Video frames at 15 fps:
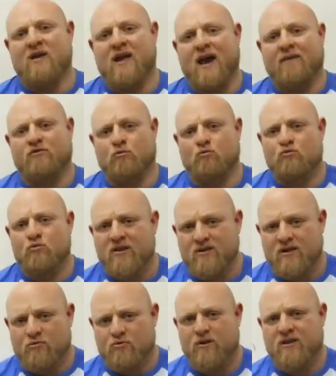we have to
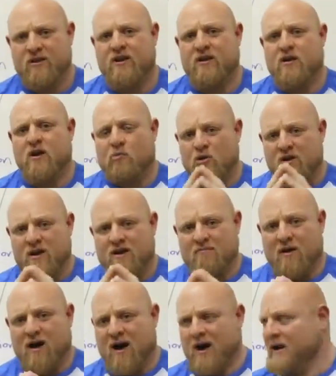really, really put in
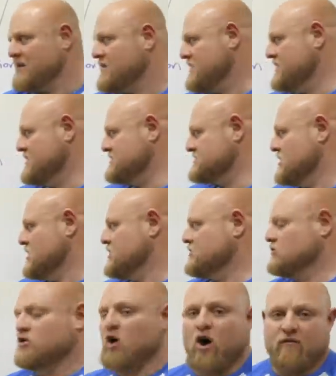mind is
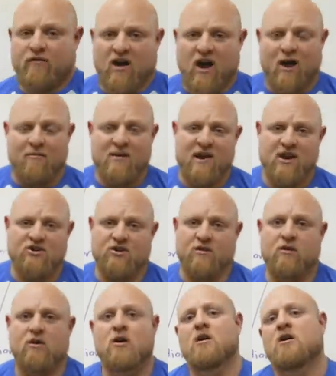the law of
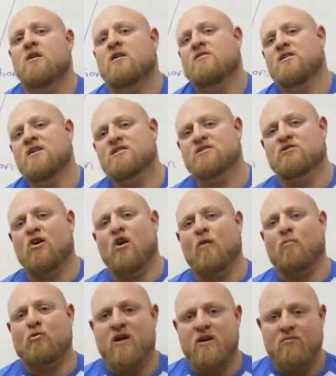accommodation. This
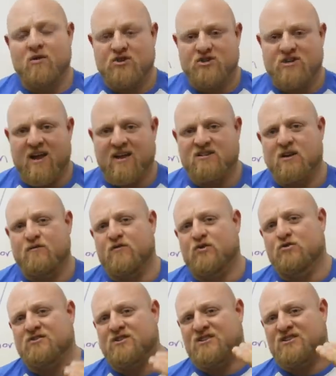law pretty much states that if
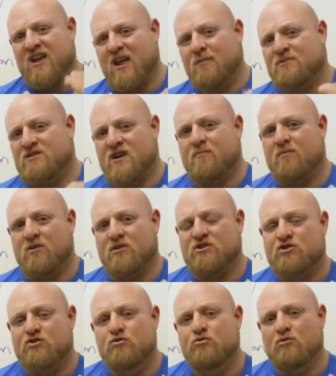you use the same stimulus
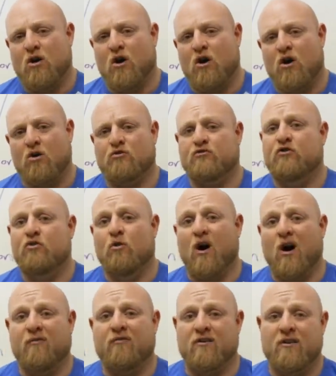too long or too
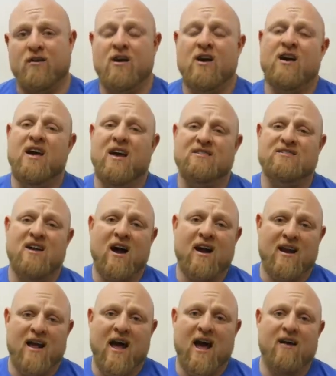often, it's not
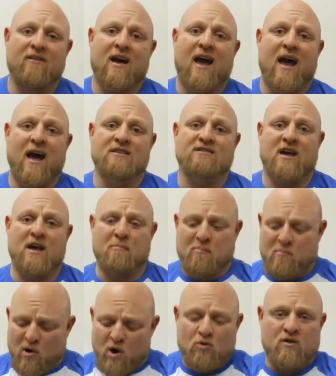gonna have as a
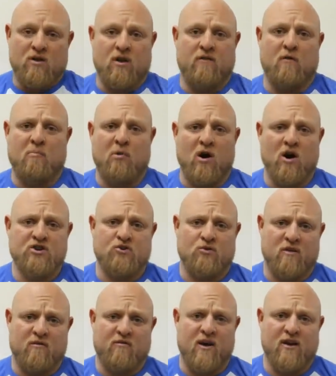potent of a punch or
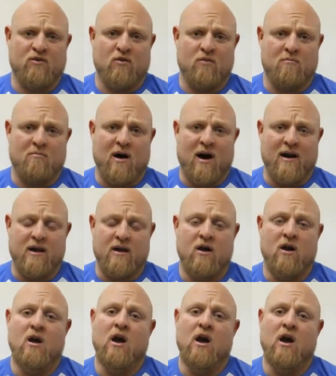an effect on the body.